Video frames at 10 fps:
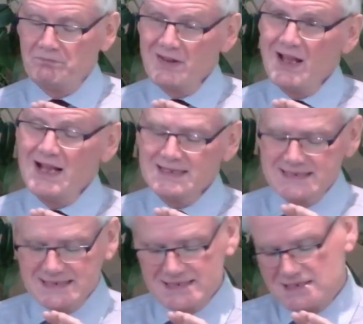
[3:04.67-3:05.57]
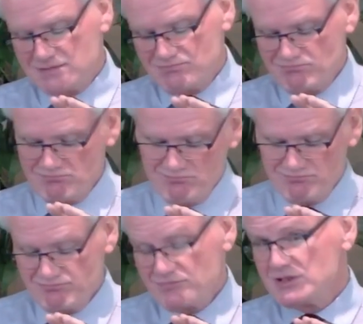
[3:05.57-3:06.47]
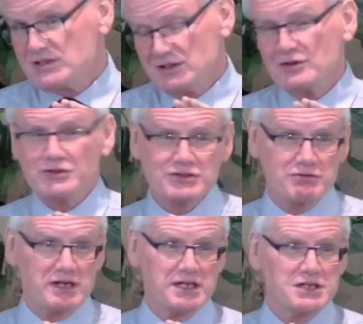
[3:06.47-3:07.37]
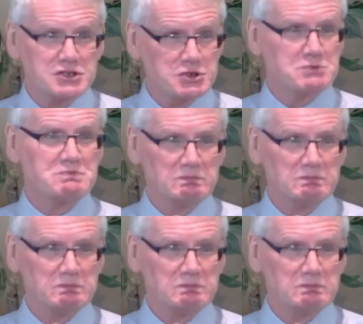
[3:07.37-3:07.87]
That's a little strange.